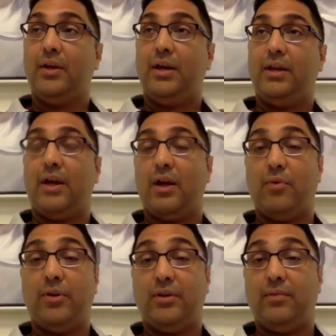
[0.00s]
and now I'm
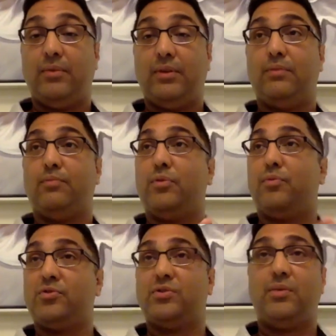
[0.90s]
on the team, the
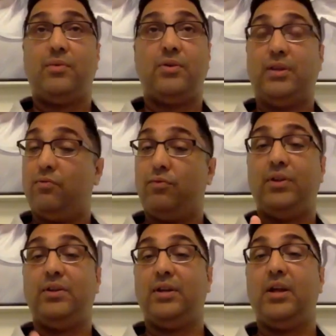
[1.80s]
person the team on, he
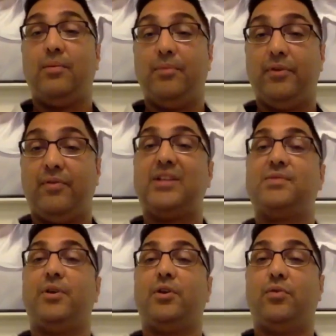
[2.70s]
really did help me
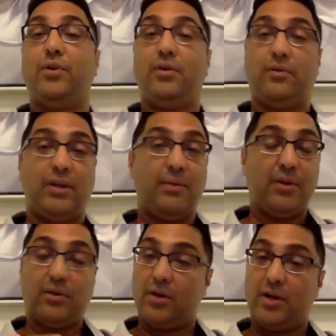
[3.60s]
advance my career and gave me
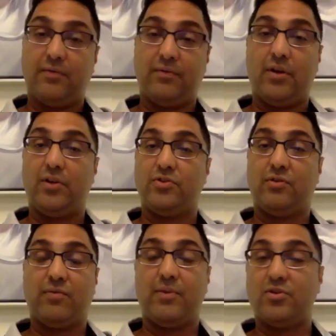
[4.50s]
a lot of knowledge and
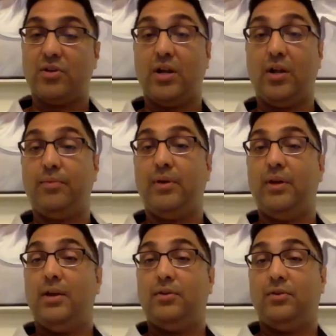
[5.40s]
information and help
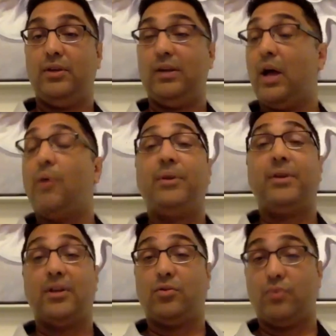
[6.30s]
to help me
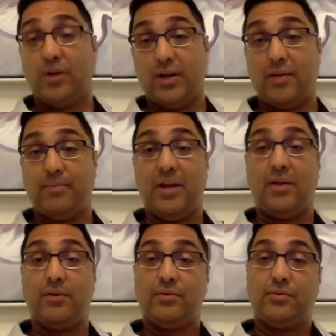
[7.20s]
get to where I am now,
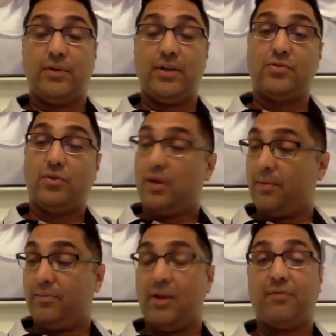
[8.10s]
right? So
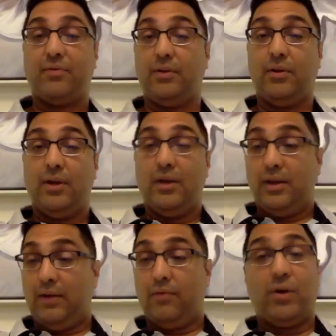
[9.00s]
I'm definitely,
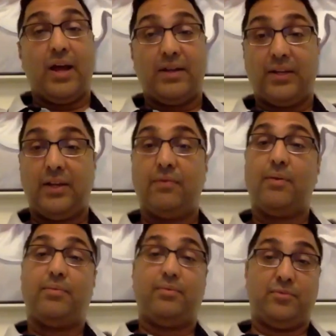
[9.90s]
even though I had to give
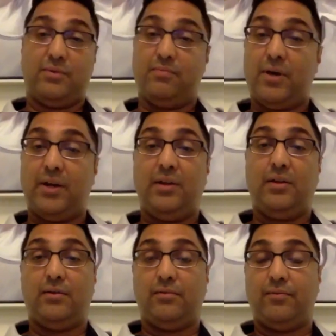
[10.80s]
up some money
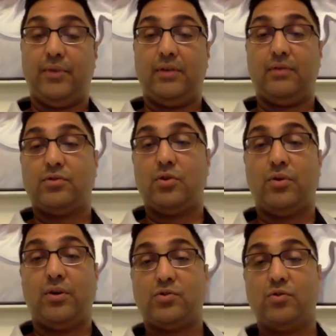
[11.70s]
and so
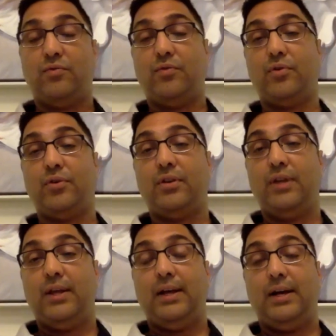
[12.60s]
on and so forth,
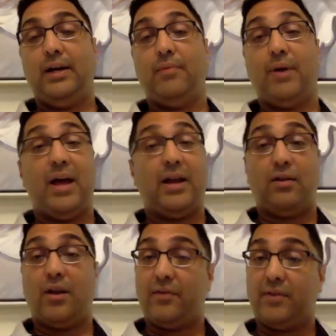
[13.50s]
I had a
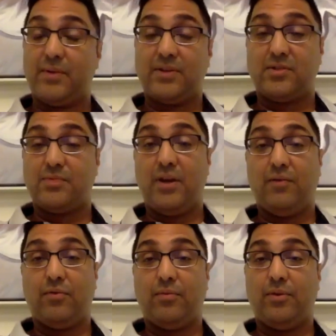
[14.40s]
lot of expenses
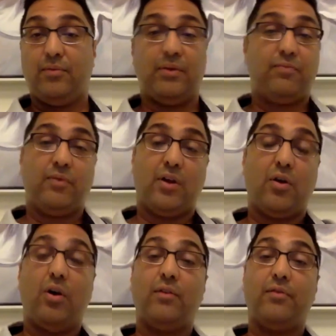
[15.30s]
paid for me, if not
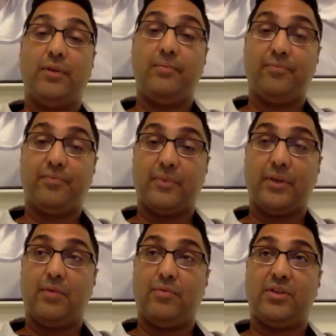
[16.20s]
all of them,
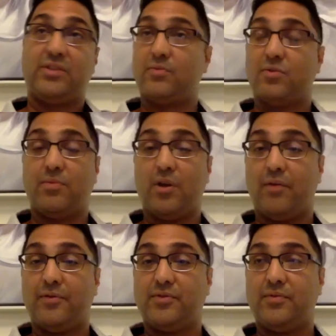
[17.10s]
with the exception of my
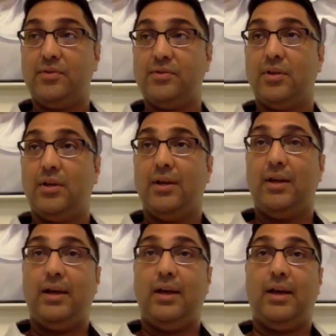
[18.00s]
office fees.
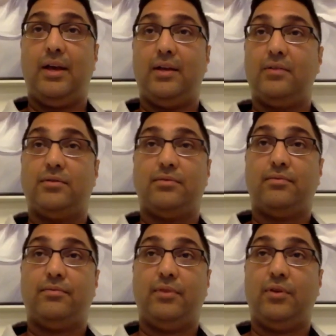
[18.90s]
And,
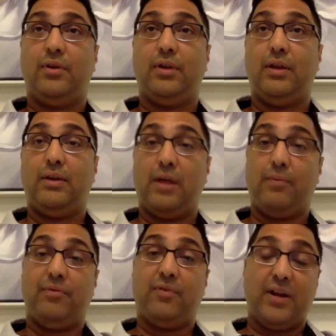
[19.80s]
it
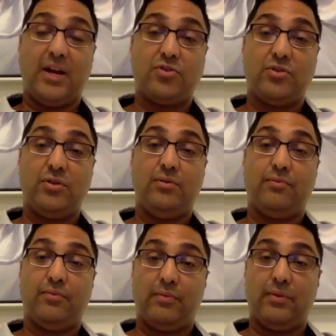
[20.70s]
helped me financially,
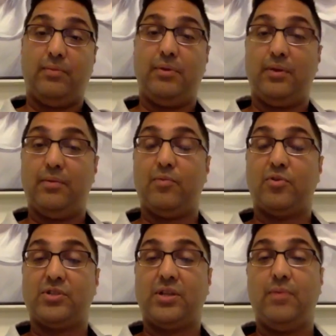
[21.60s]
a little bit more
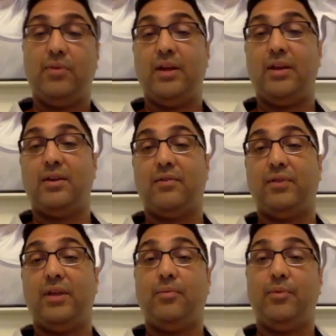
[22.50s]
stable, and
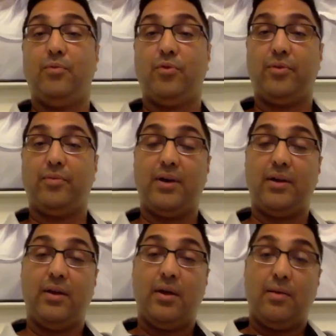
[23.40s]
definitely helped me both in my
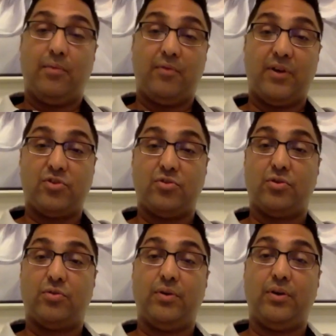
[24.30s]
professional
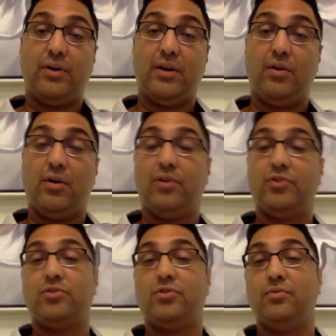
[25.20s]
career and
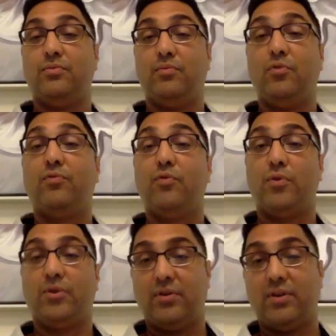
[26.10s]
knowledge to move
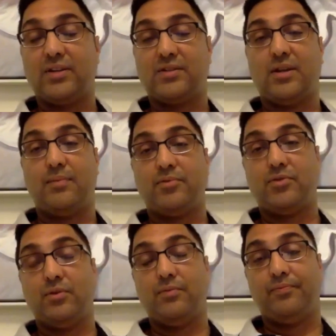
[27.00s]
forward to the next step. So